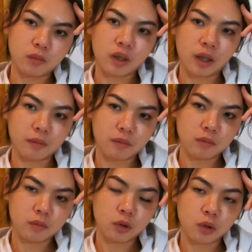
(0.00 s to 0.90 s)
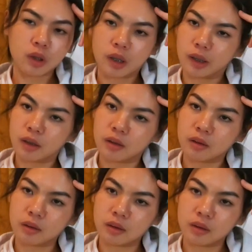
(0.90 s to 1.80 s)
we should try.
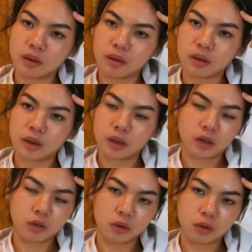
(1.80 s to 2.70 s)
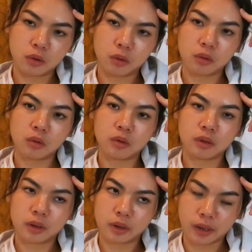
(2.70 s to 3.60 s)
No. It's good to
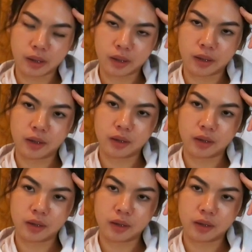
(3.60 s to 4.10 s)
try.